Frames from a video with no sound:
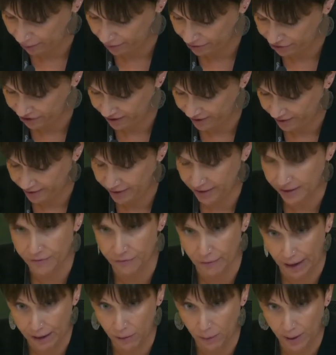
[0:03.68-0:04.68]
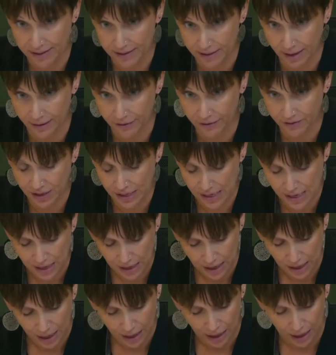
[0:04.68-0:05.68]
which is, is railway safety.
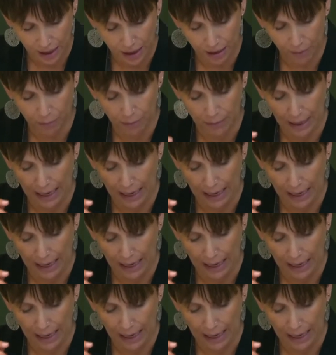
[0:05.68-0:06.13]
Um,